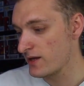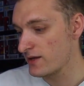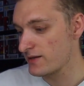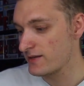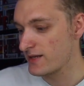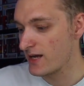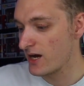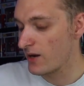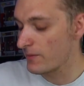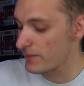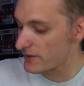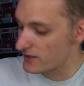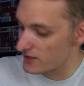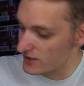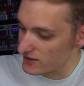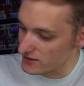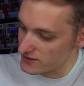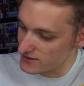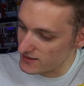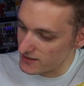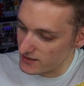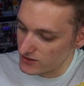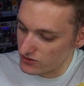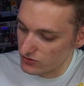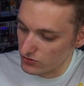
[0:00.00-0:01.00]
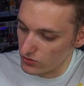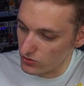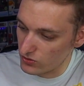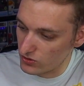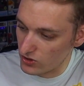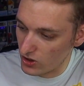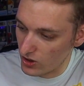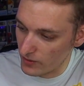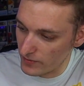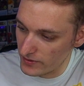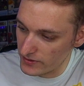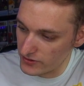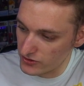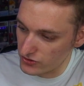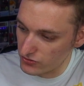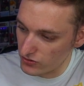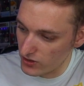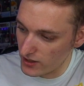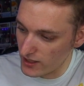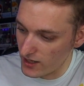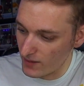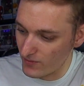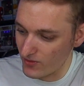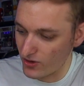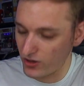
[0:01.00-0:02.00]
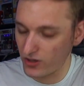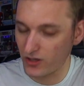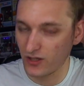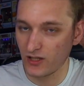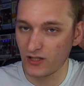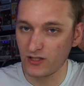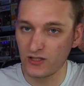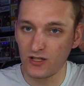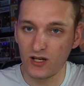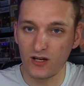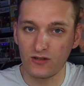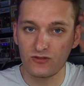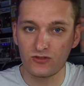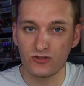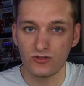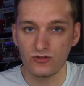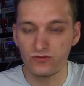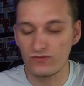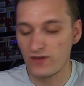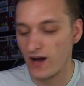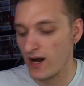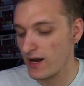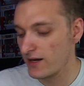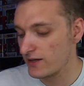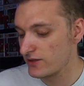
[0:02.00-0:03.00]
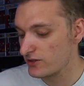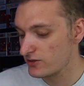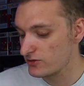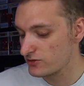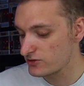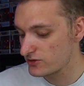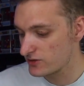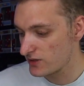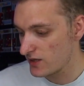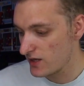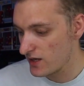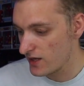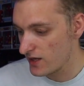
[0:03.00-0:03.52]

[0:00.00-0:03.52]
Now, because these are all commons, really, I'm not going to, you know, do values,